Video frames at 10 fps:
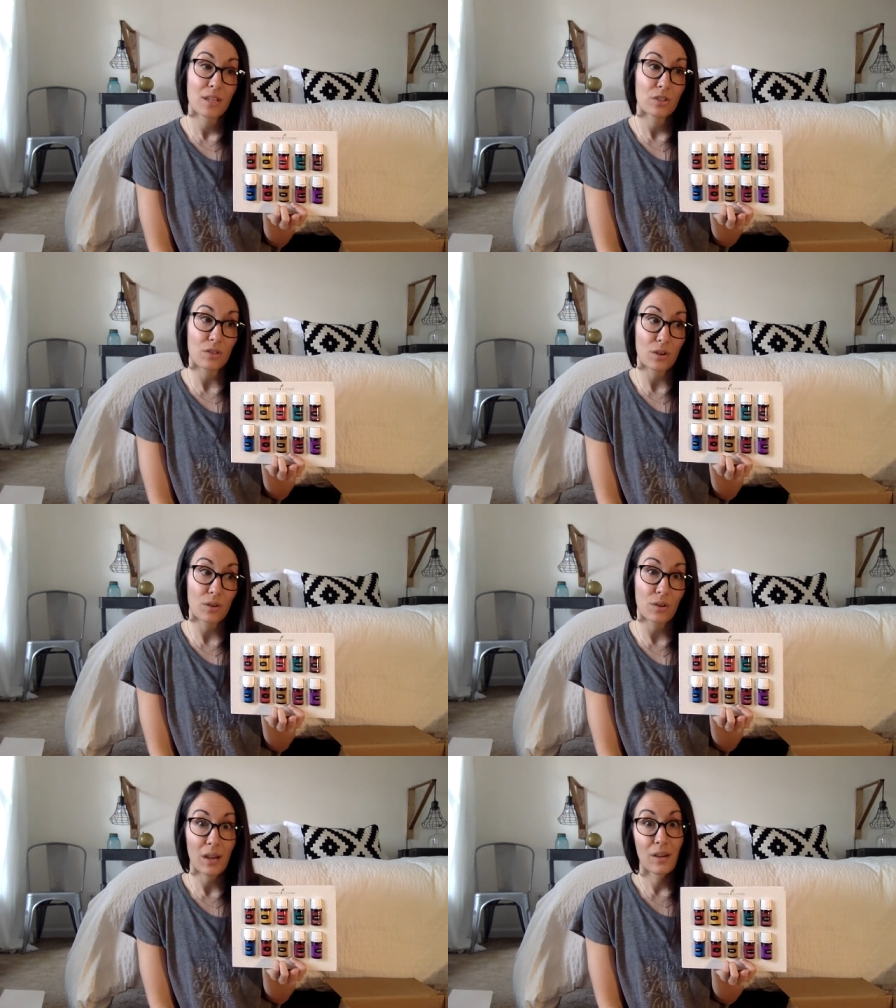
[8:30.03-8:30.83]

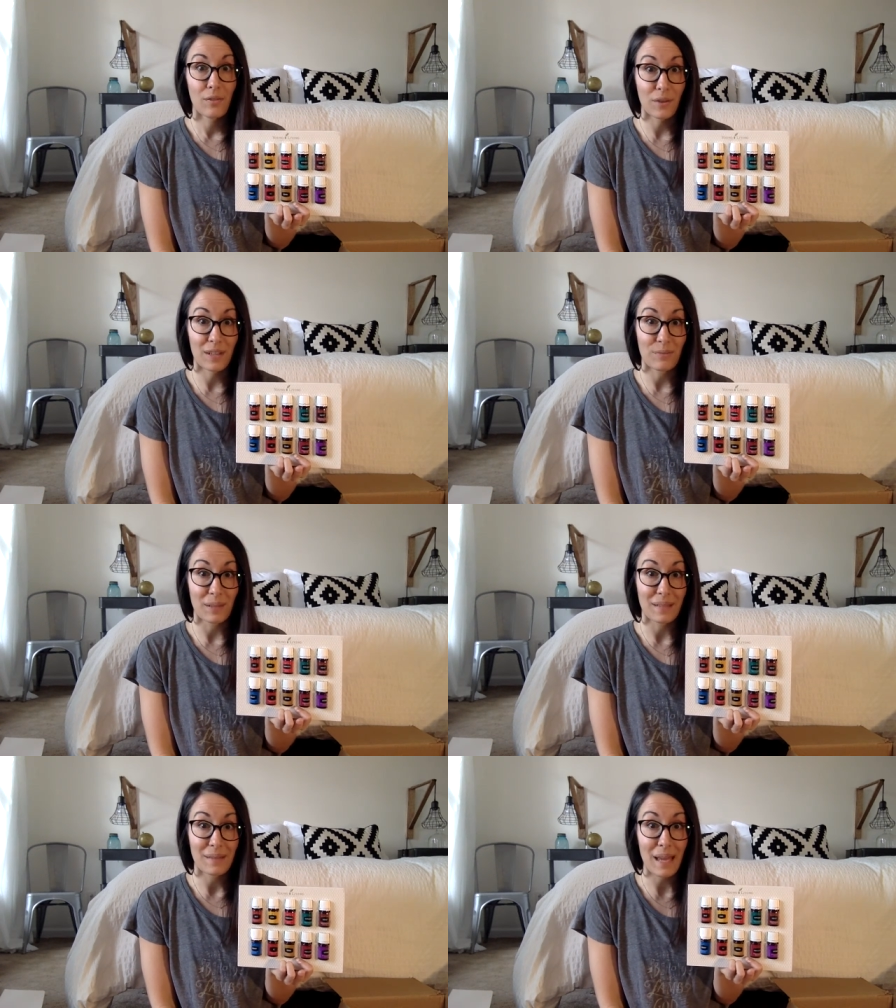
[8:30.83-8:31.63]
So forgive
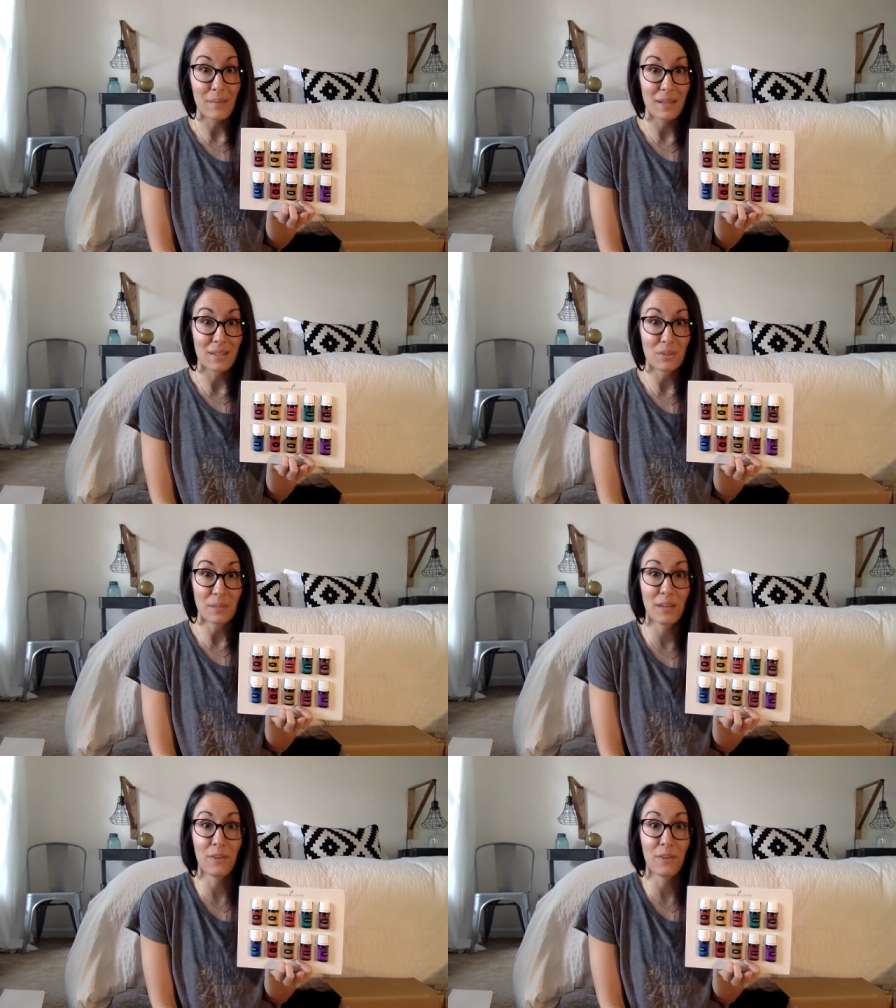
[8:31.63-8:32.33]
me and message me